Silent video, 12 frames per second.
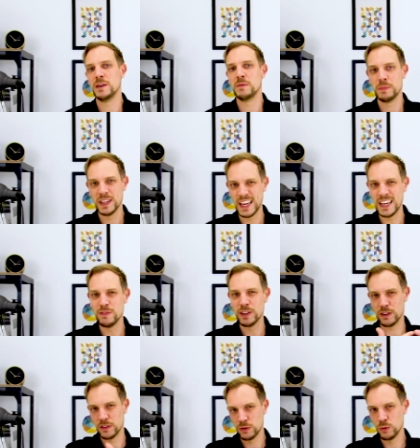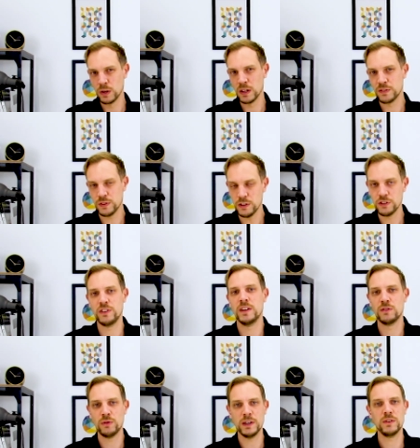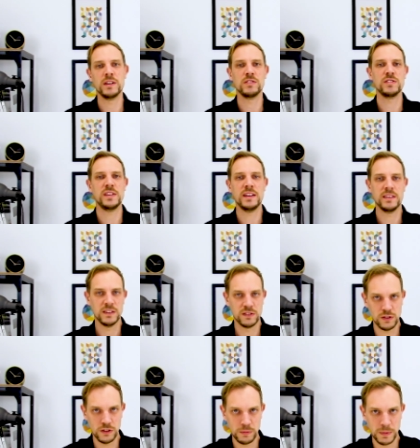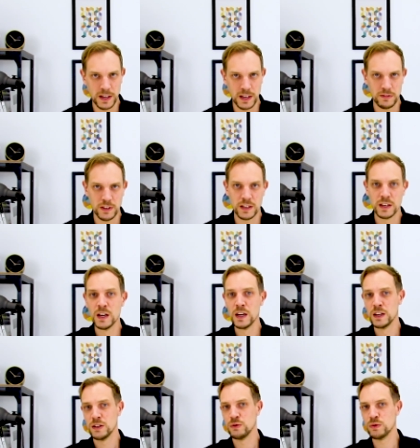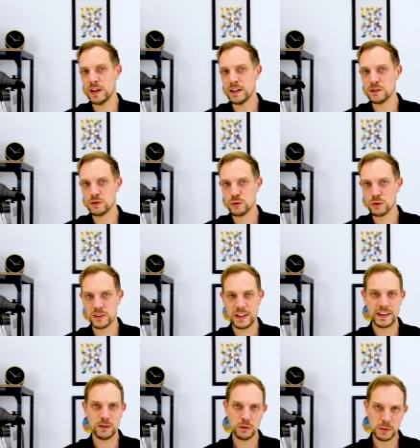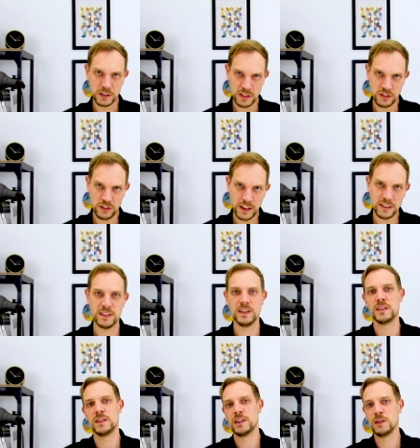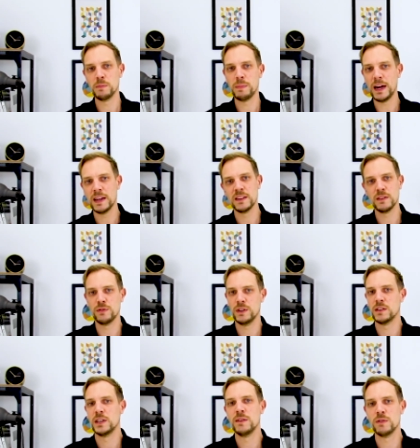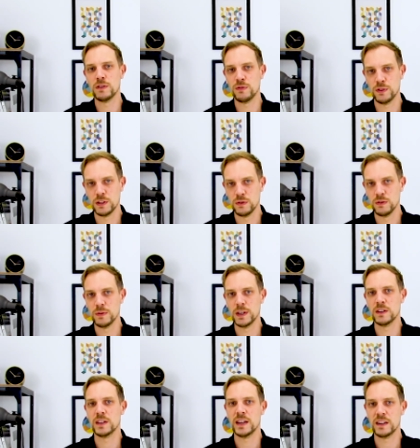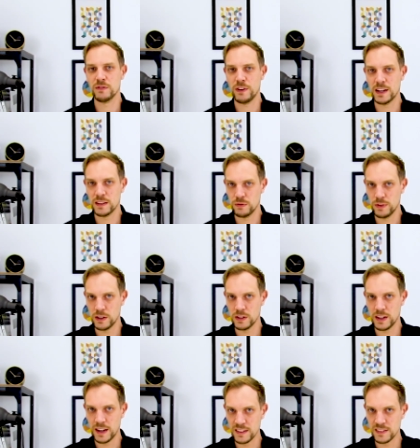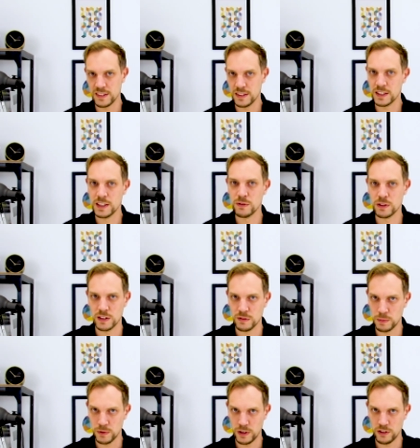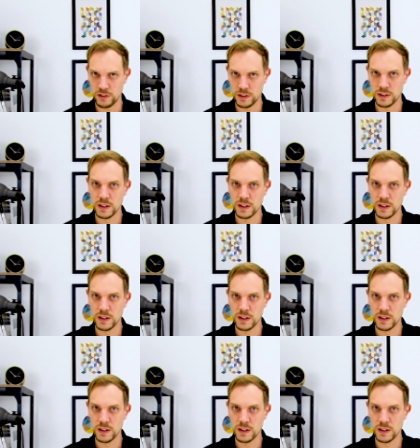are behaving on Google search and try to understand their search behavior. Use other tools like Uber Suggest that combine different keywords for you, where you can find very nice keyword inspiration.